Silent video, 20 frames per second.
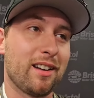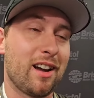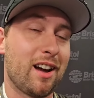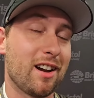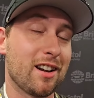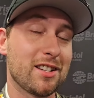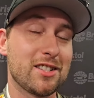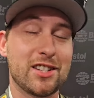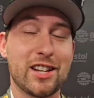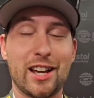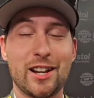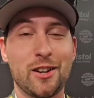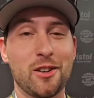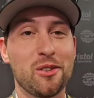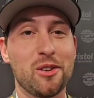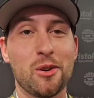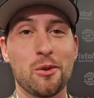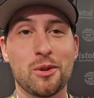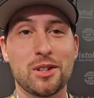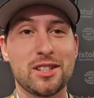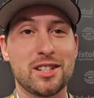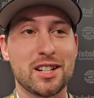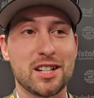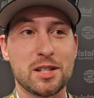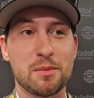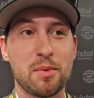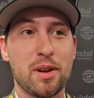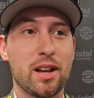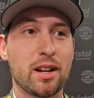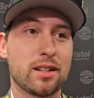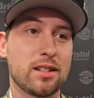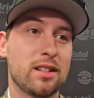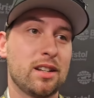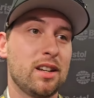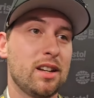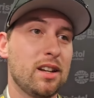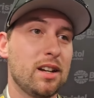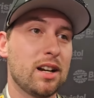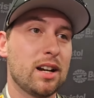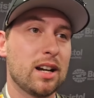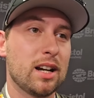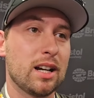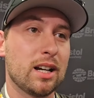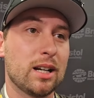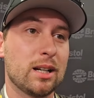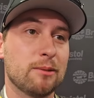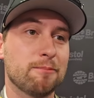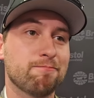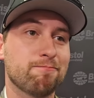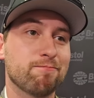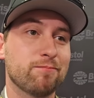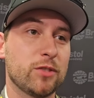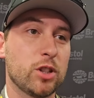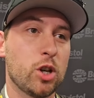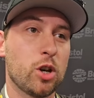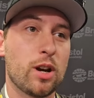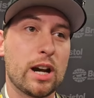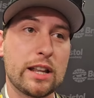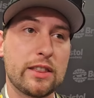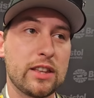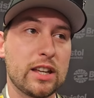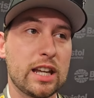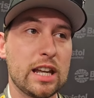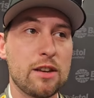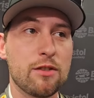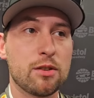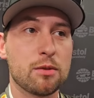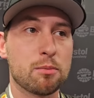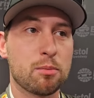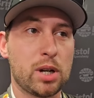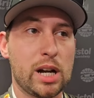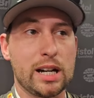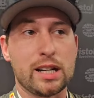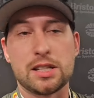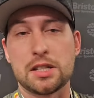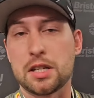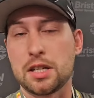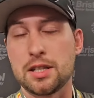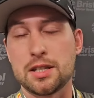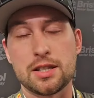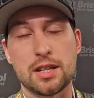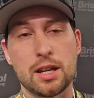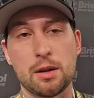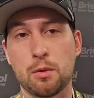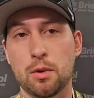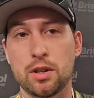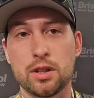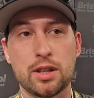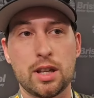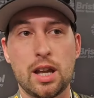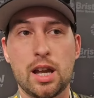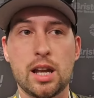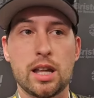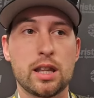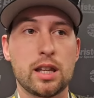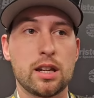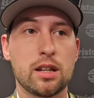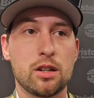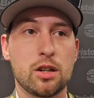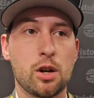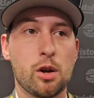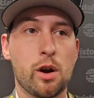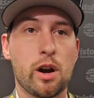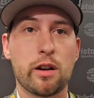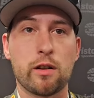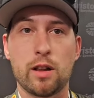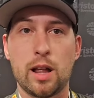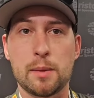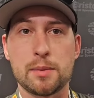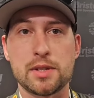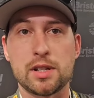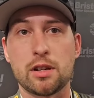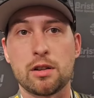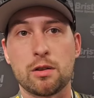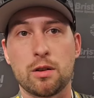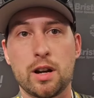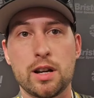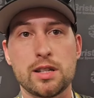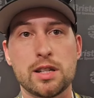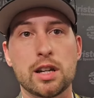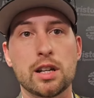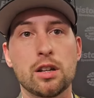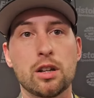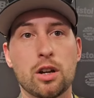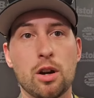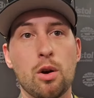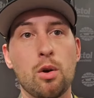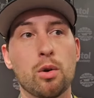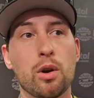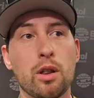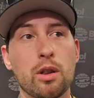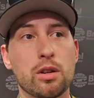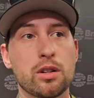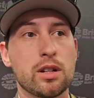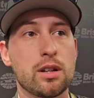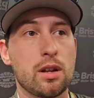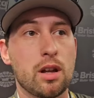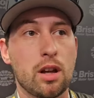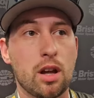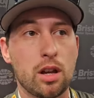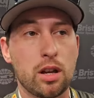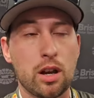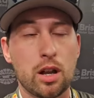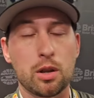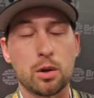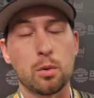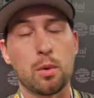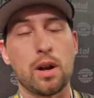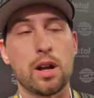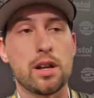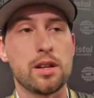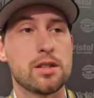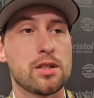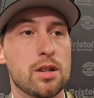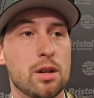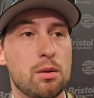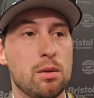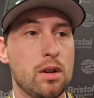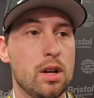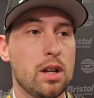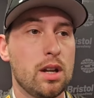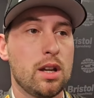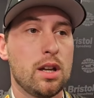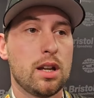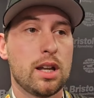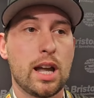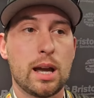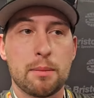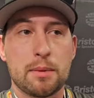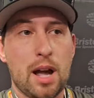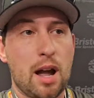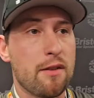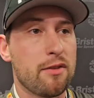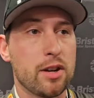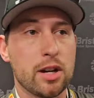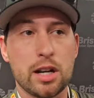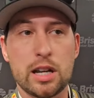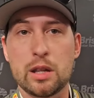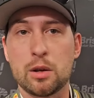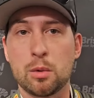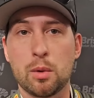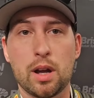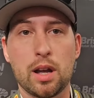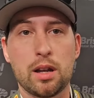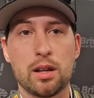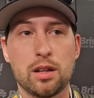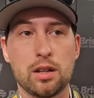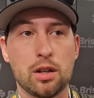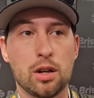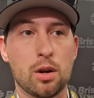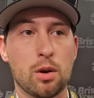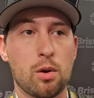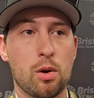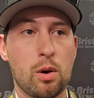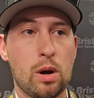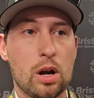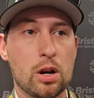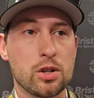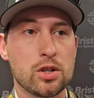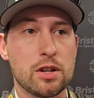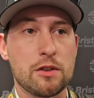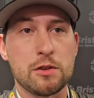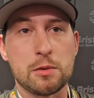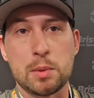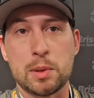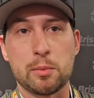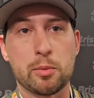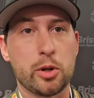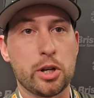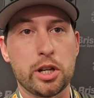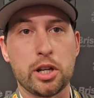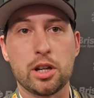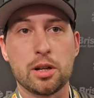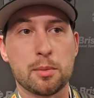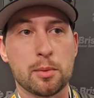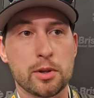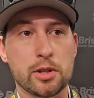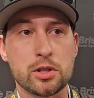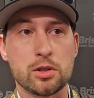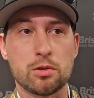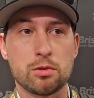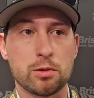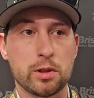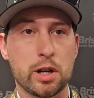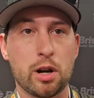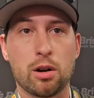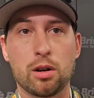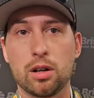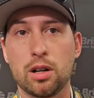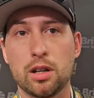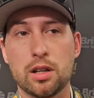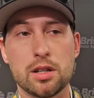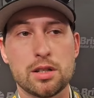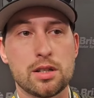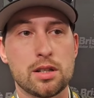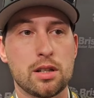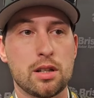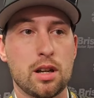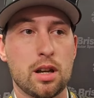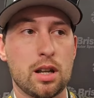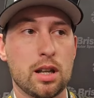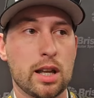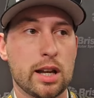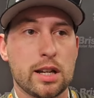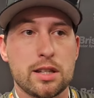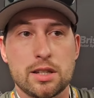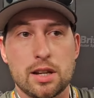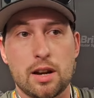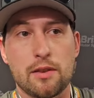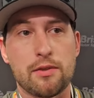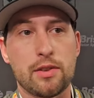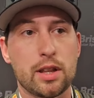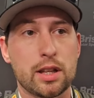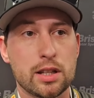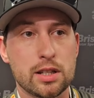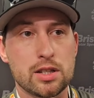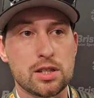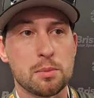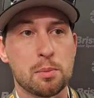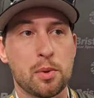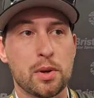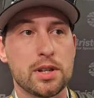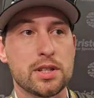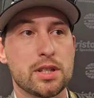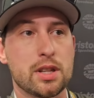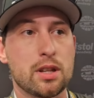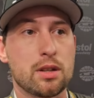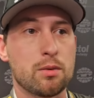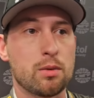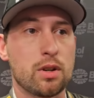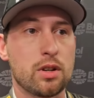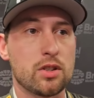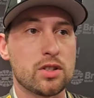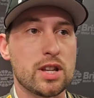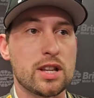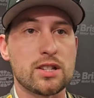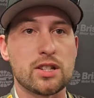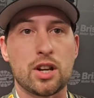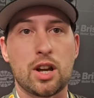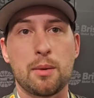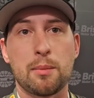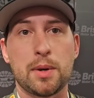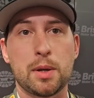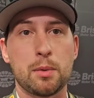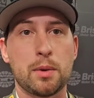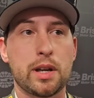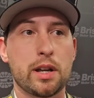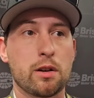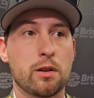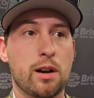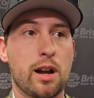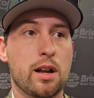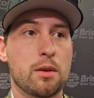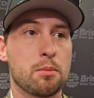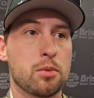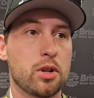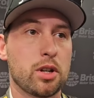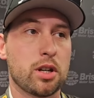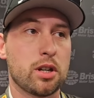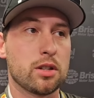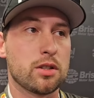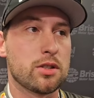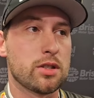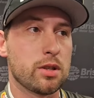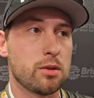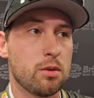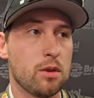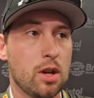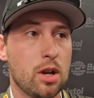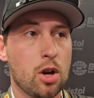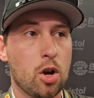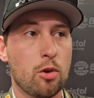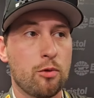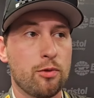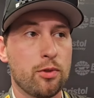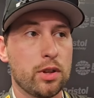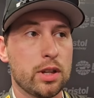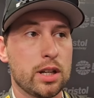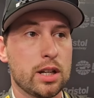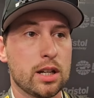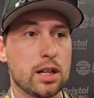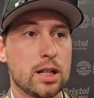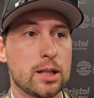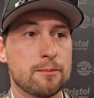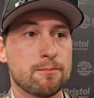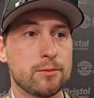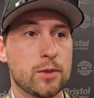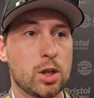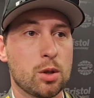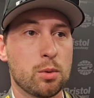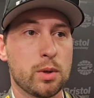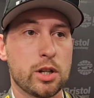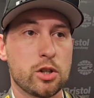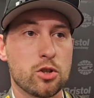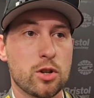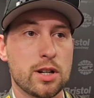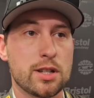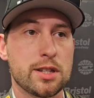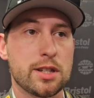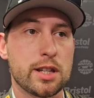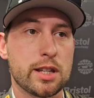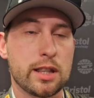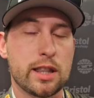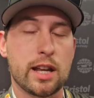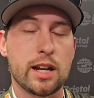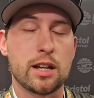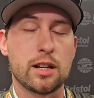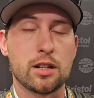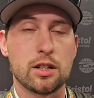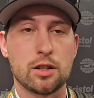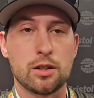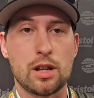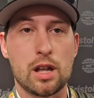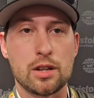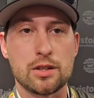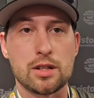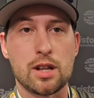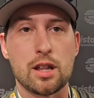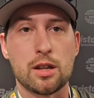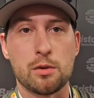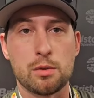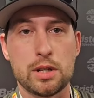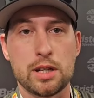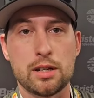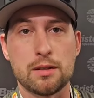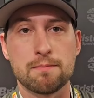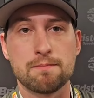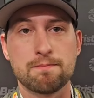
Honestly, I don't know what to expect. You know, I think even practice can say one thing, and then, you know, 100 laps into the race, it can look a whole another way. So, yeah, I'm confident either way. You know, our stuff's been pretty good at Bristol regardless. And like I said, I feel like this is a place that just as a company, we get around pretty good. So hopefully, you know, we can translate that into a solid week.